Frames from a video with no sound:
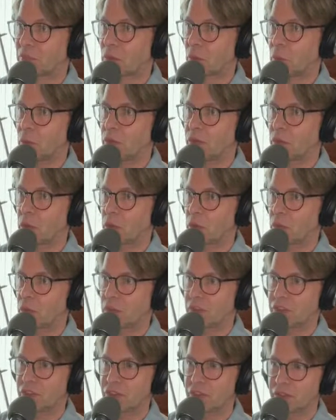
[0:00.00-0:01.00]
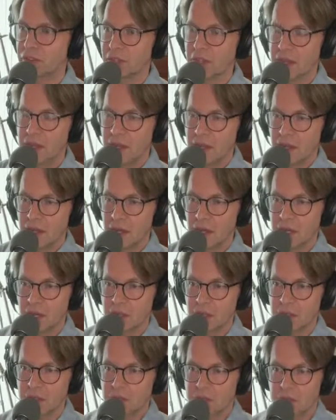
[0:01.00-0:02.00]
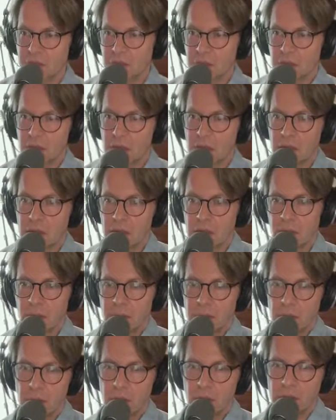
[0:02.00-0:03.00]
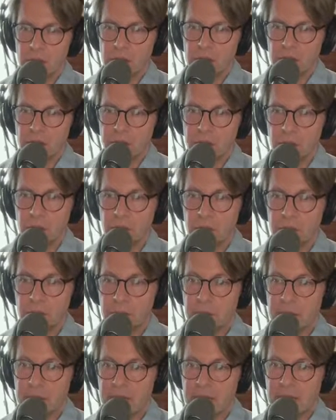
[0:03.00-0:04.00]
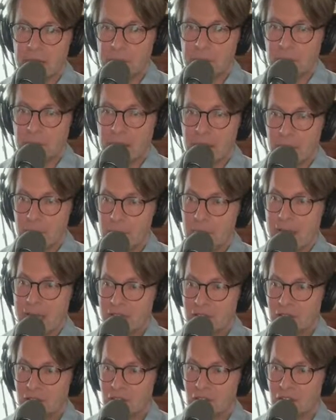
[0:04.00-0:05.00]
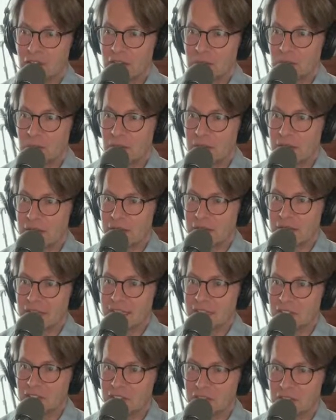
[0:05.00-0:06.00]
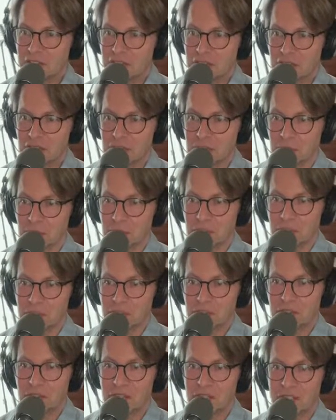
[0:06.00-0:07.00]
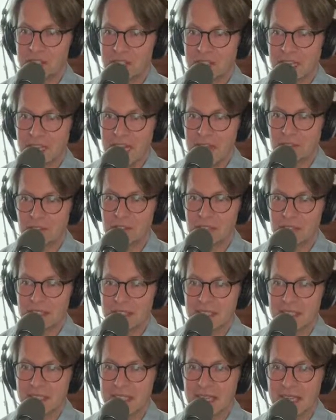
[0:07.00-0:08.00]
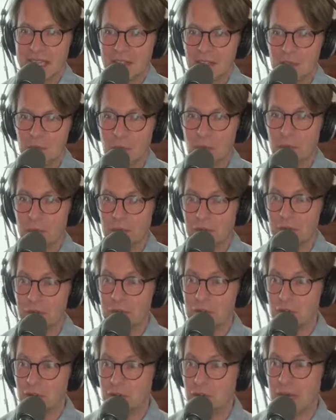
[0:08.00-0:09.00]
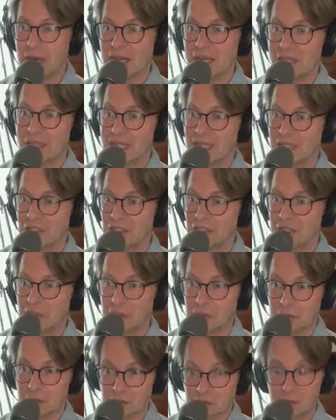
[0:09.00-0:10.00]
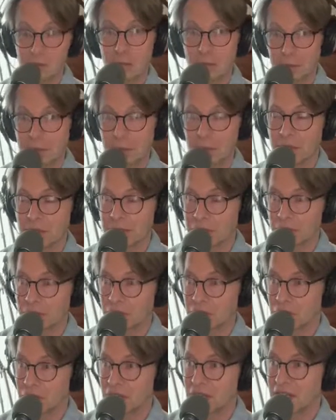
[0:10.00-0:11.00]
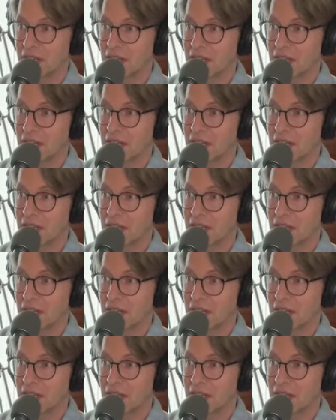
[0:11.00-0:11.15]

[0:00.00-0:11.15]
We've got Richard. Good afternoon, Clark. Hope you're well. Looking forward to being magnetized by the latest edition. Brought the CD after the gig at the Robin a few years back and had a chat with you too. I remember that, Richard.